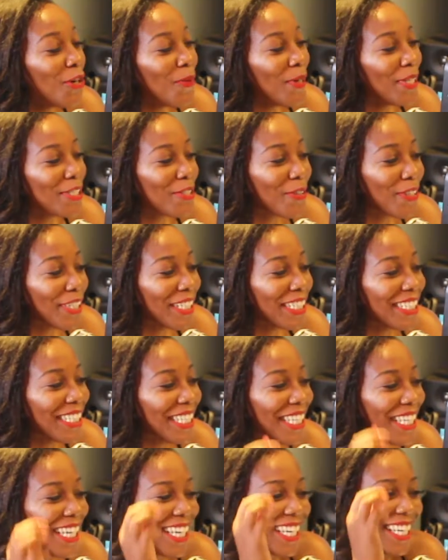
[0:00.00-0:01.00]
know what's
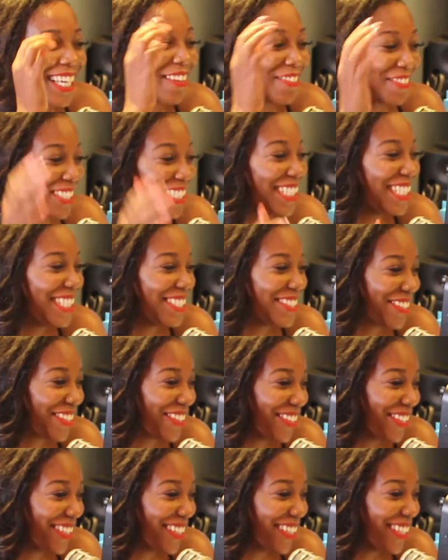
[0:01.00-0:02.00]
crazy? Have you seen
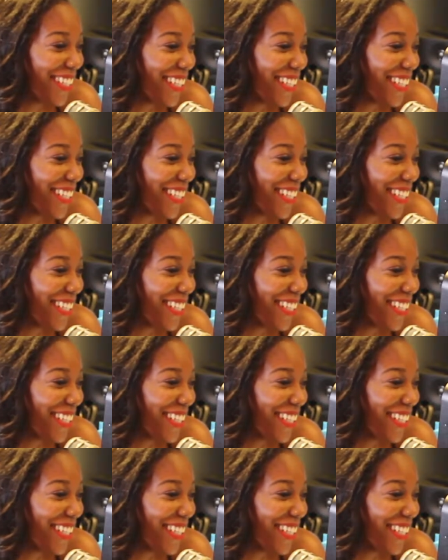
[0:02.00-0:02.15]
Insecure?